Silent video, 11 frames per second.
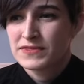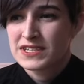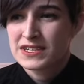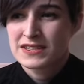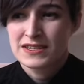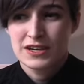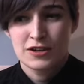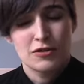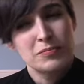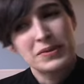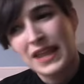did, you
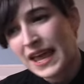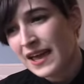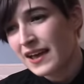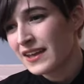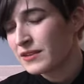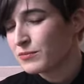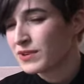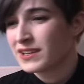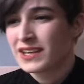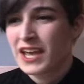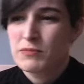know, a plan and we
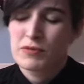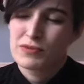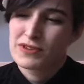came up